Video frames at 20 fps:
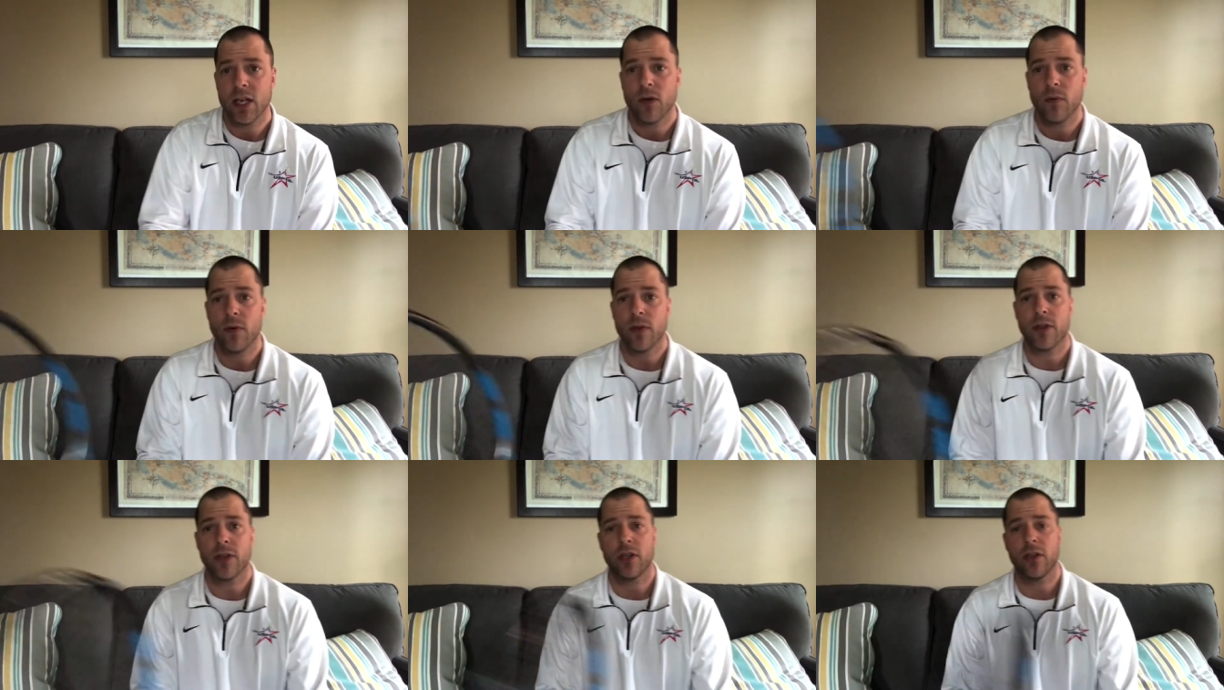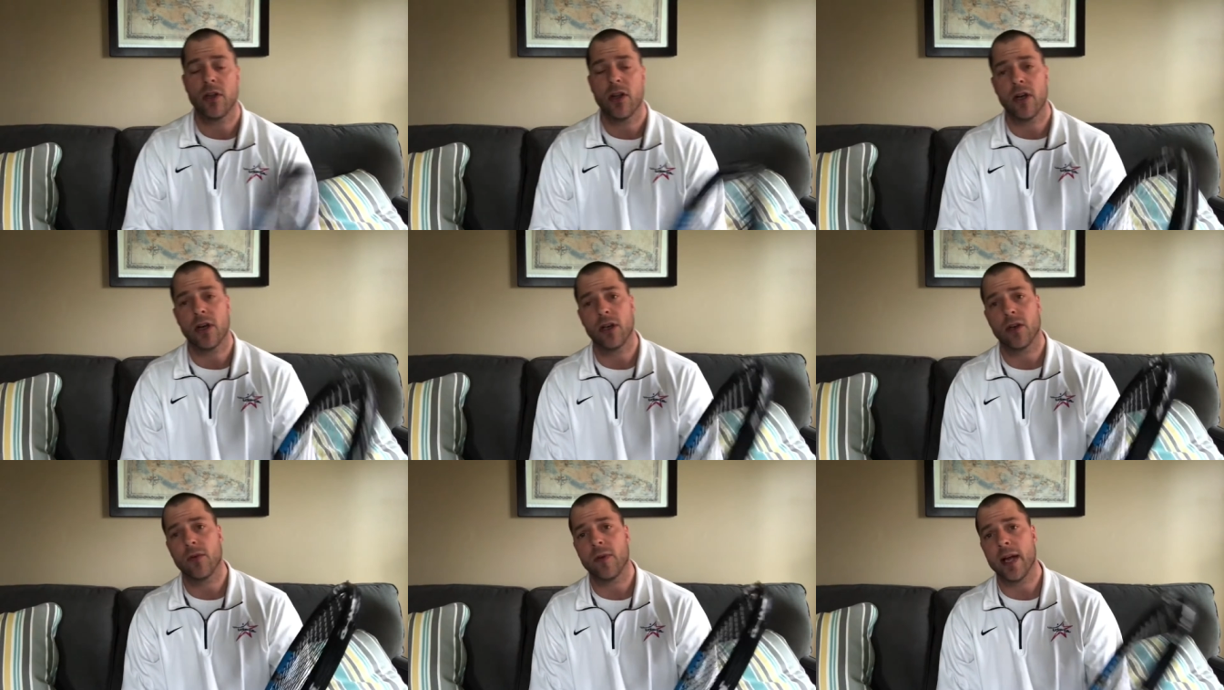with a
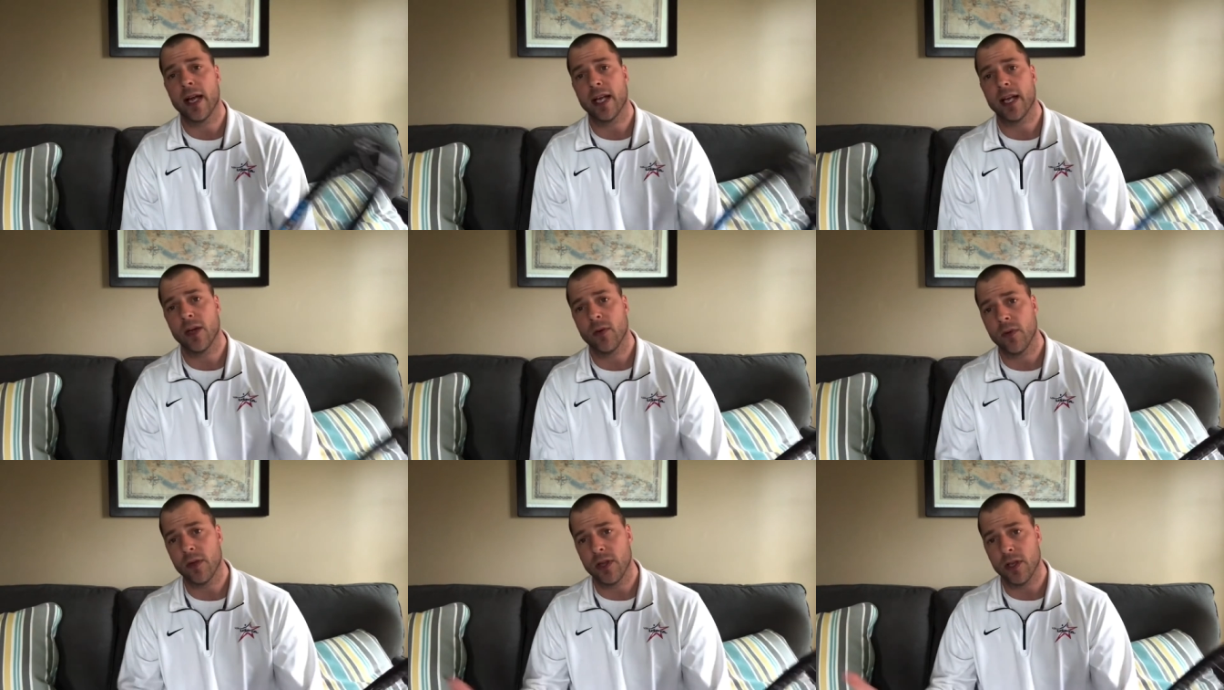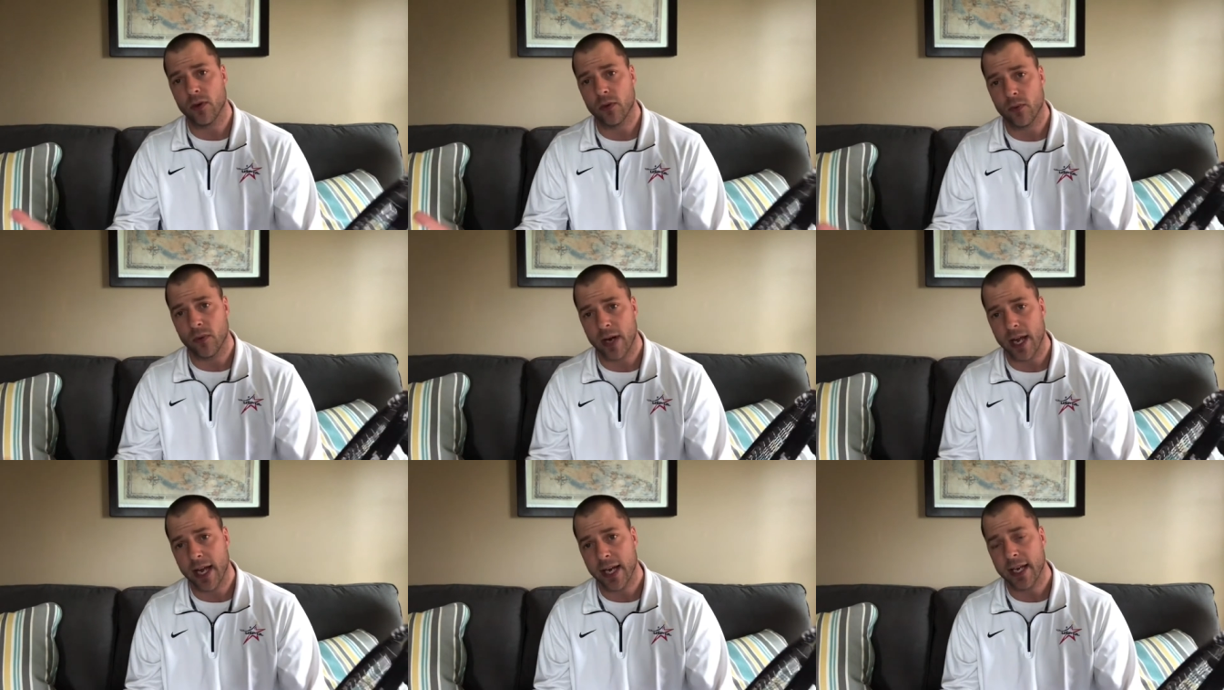longer racket. When the
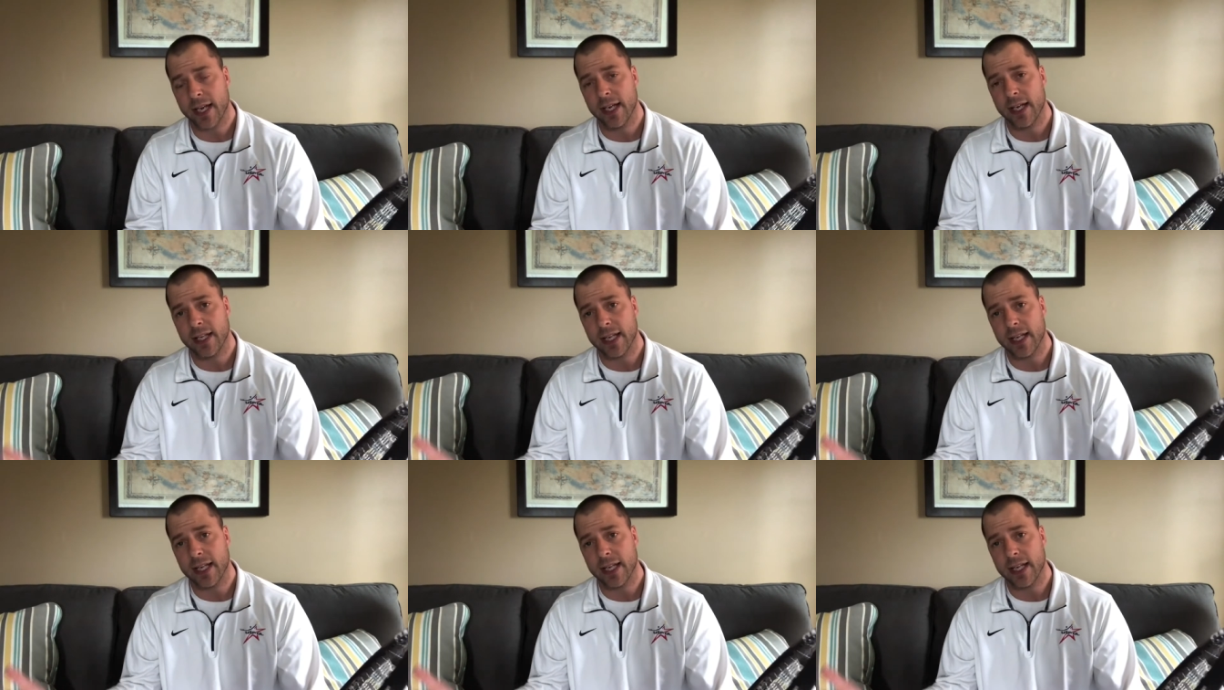racket,